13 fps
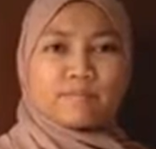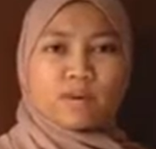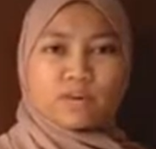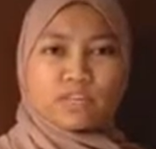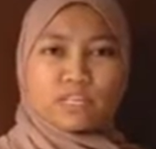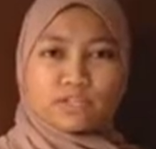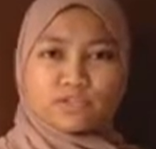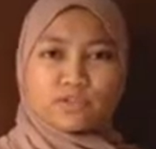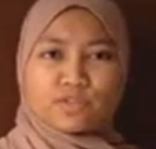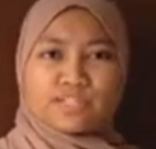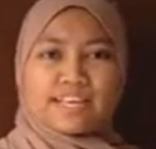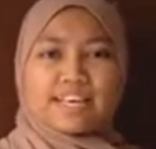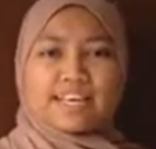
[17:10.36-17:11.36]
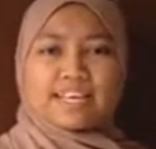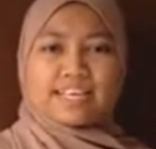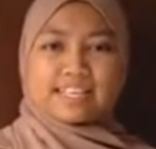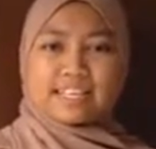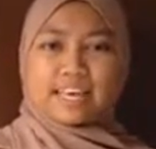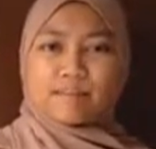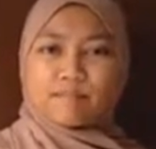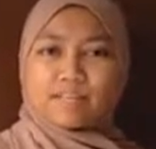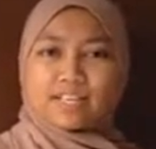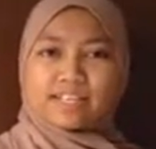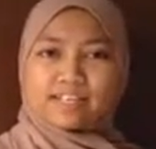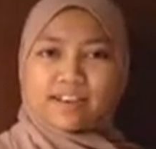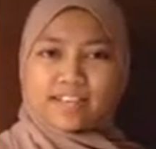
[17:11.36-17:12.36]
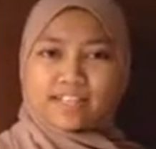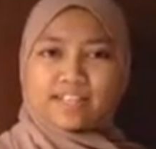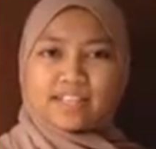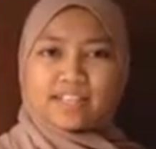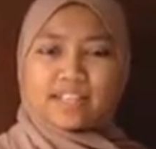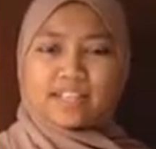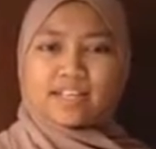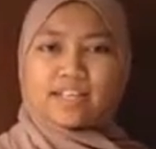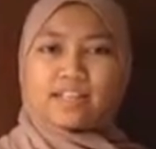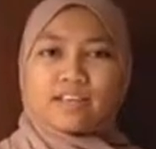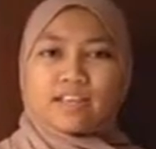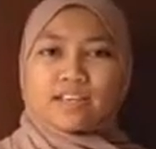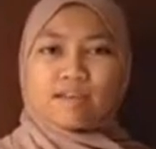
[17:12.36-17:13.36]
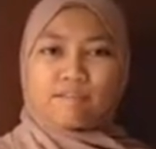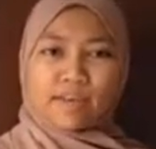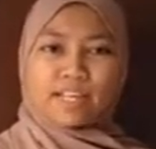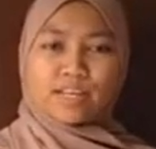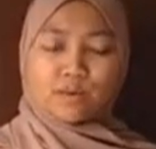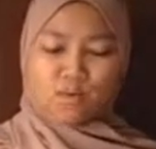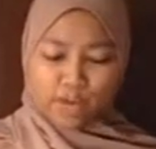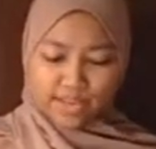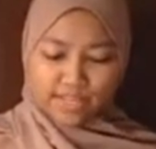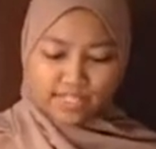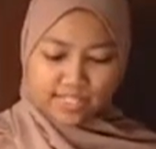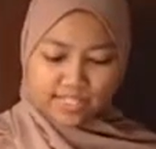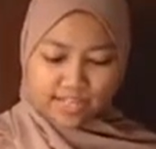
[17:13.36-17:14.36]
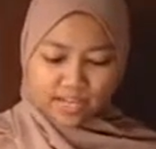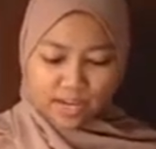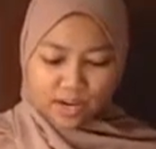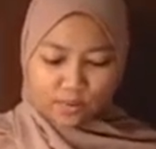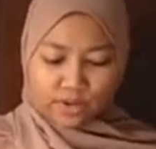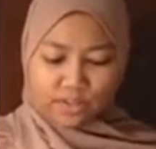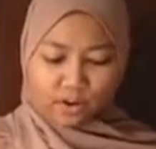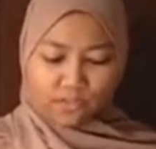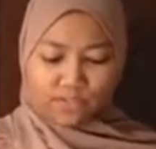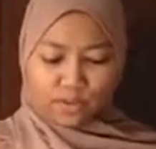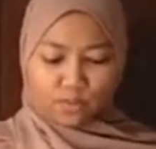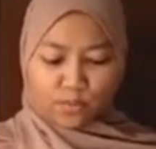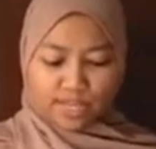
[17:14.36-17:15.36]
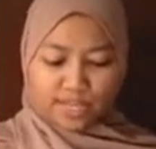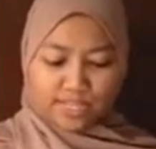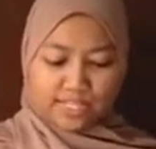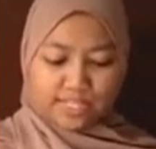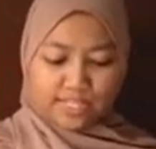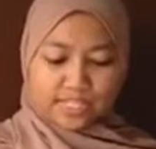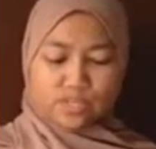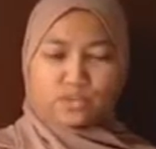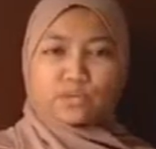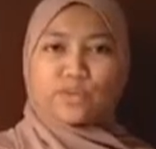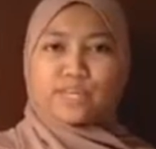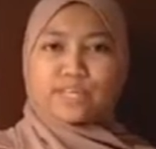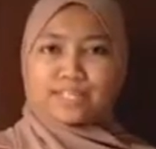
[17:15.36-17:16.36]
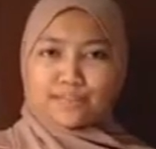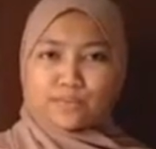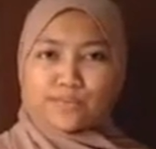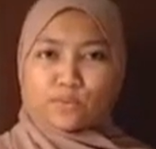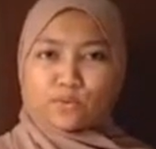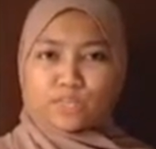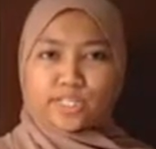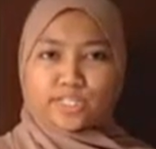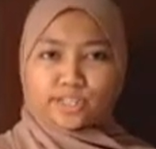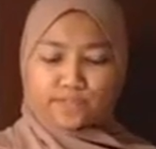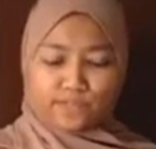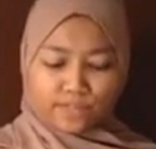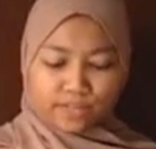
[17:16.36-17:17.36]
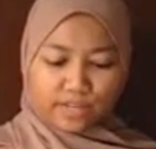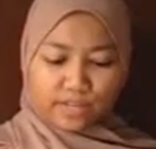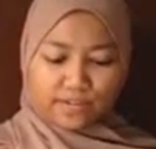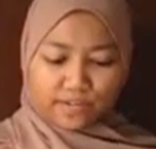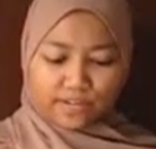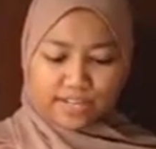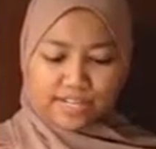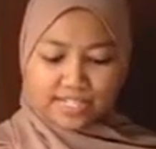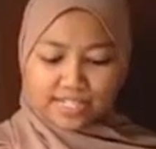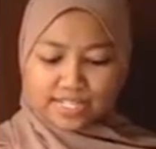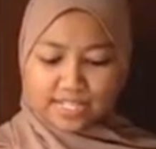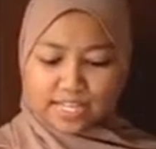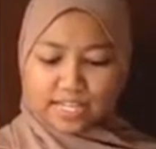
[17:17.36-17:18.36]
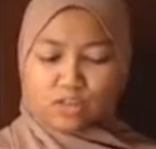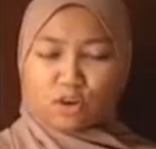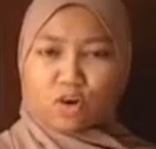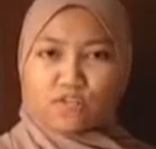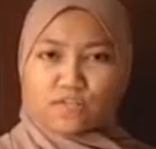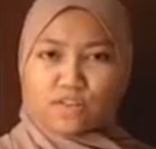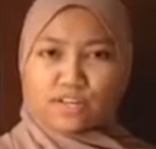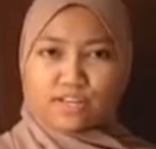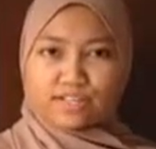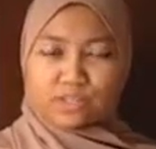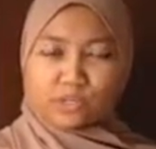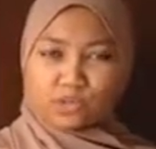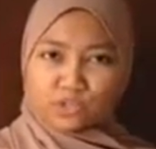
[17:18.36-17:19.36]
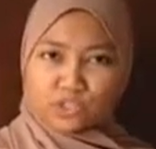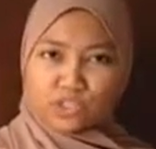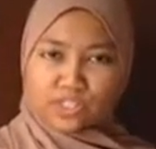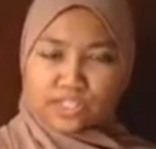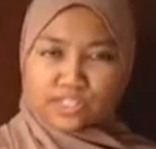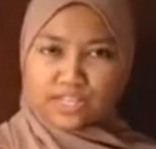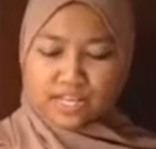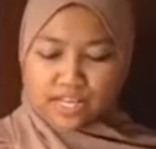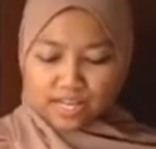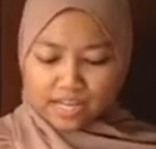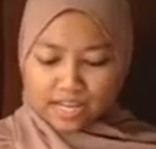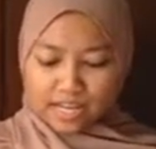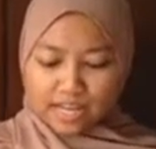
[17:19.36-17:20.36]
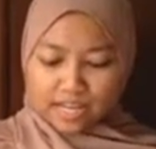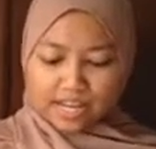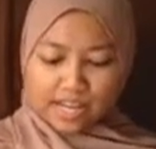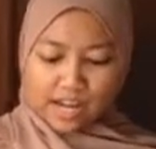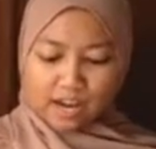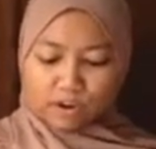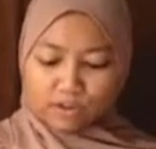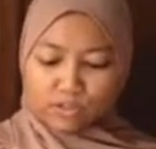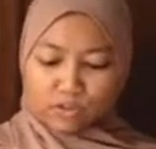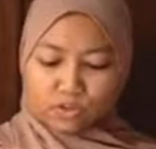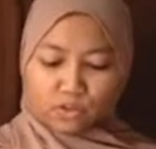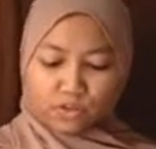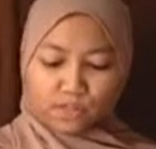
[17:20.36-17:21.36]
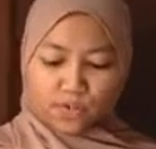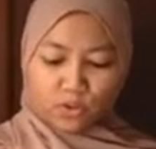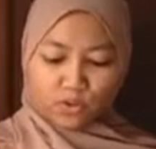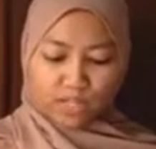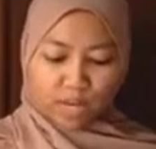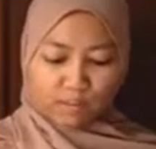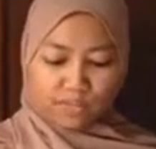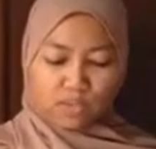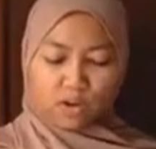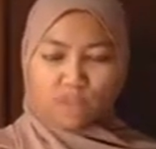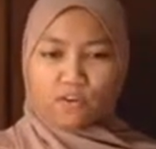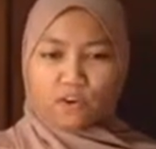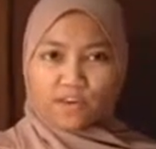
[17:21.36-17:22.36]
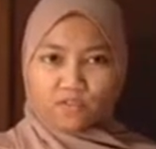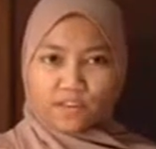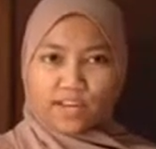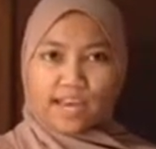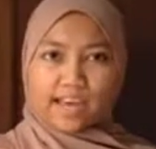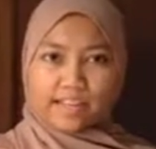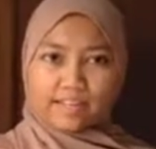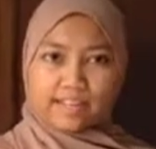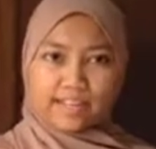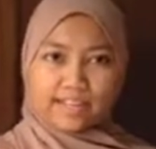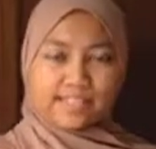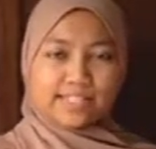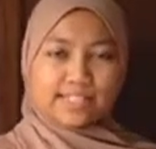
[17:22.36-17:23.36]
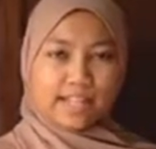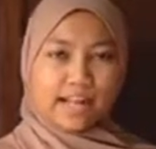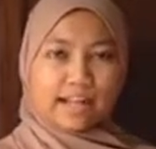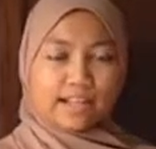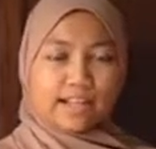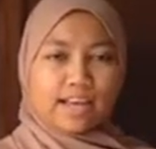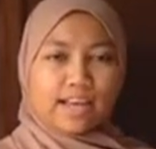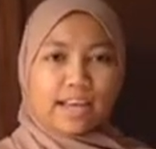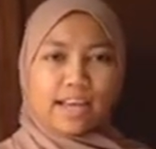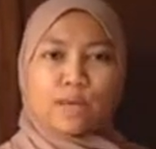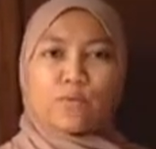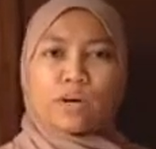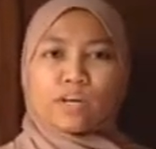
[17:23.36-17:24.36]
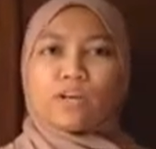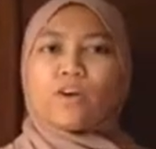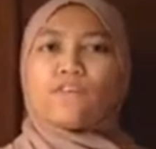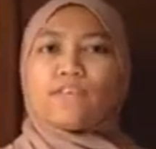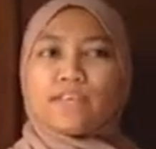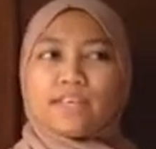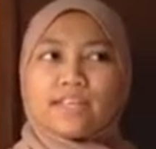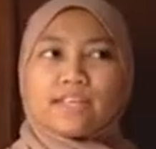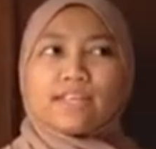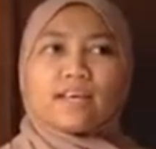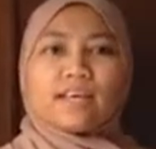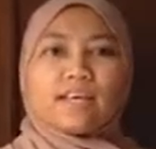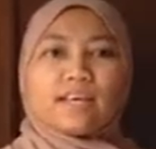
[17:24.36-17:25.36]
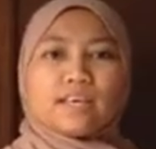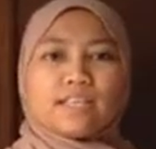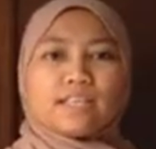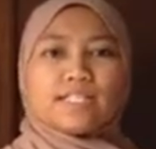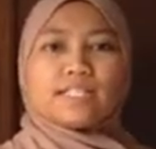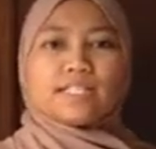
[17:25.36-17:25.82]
or issues, it can be corrected in many ways. One of the ways is through individual differences in conflict resolution. There are also a few types of conflict handling style, and one of it is